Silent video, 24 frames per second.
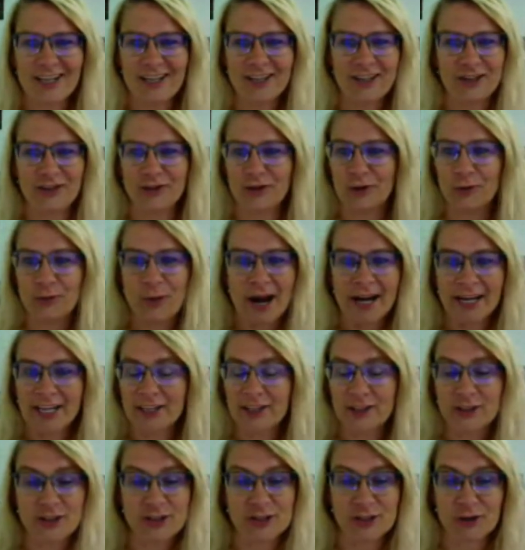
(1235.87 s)
you're writing
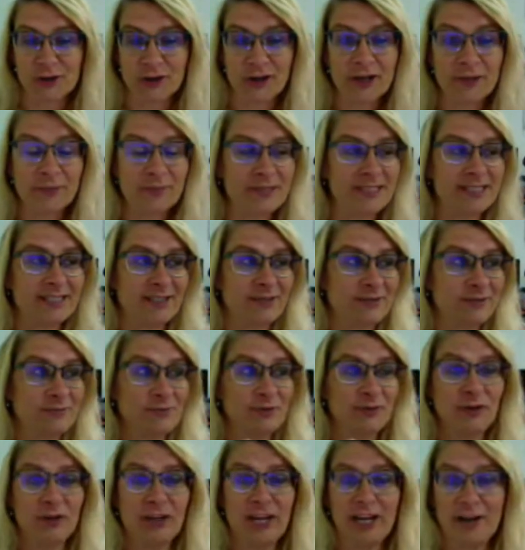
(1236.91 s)
your scripts
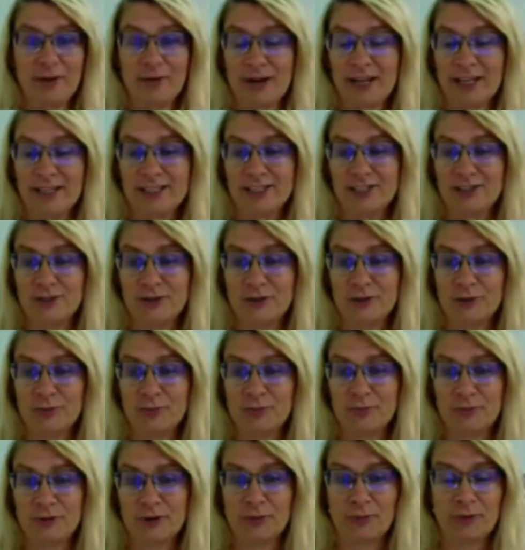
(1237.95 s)
when you're getting ready to do
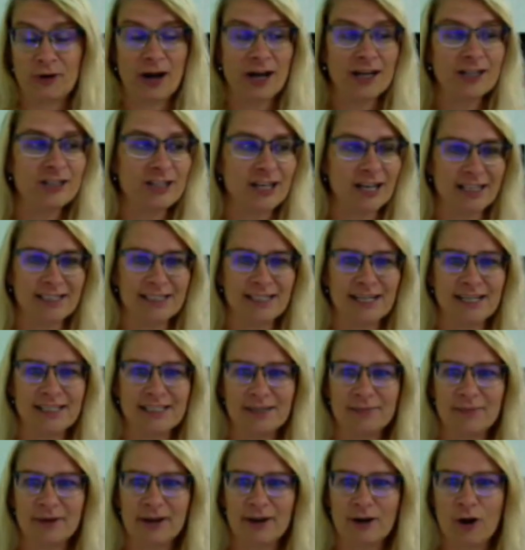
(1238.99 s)
your projects. And it
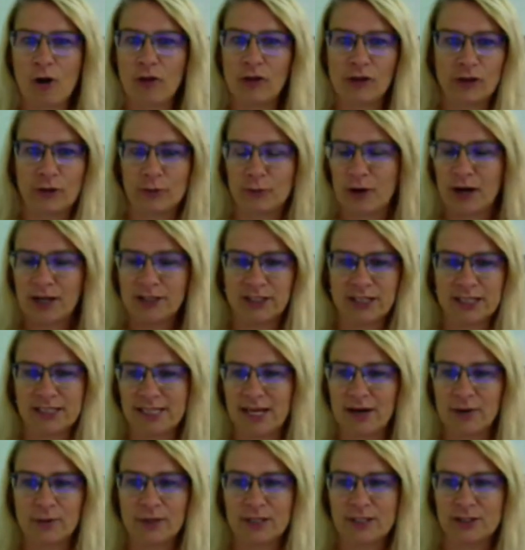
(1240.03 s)
doesn't matter all the little projects
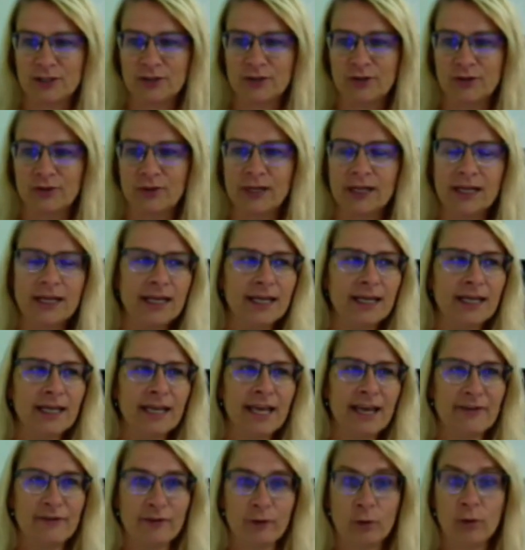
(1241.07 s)
that we do.
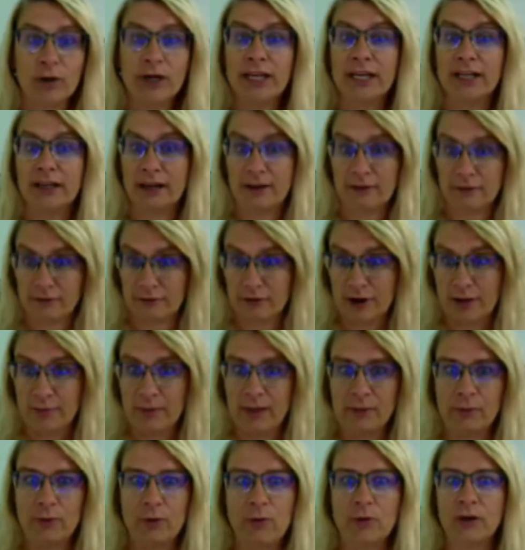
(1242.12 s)
If we're working on
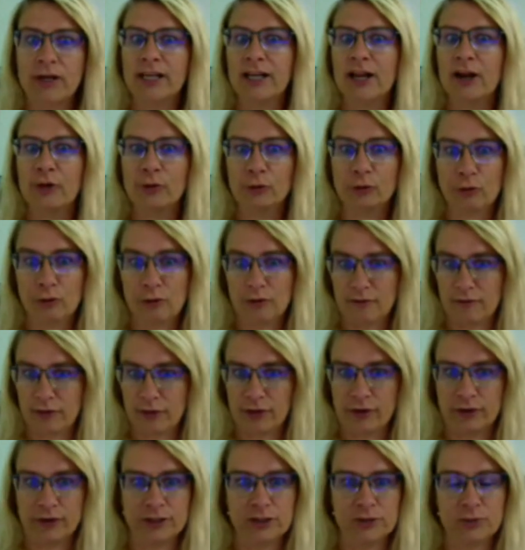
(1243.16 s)
framing, we're working on rule of
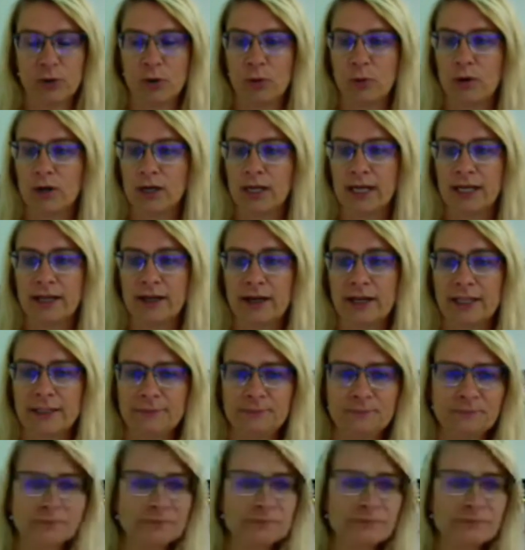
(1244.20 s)
thirds, we're working on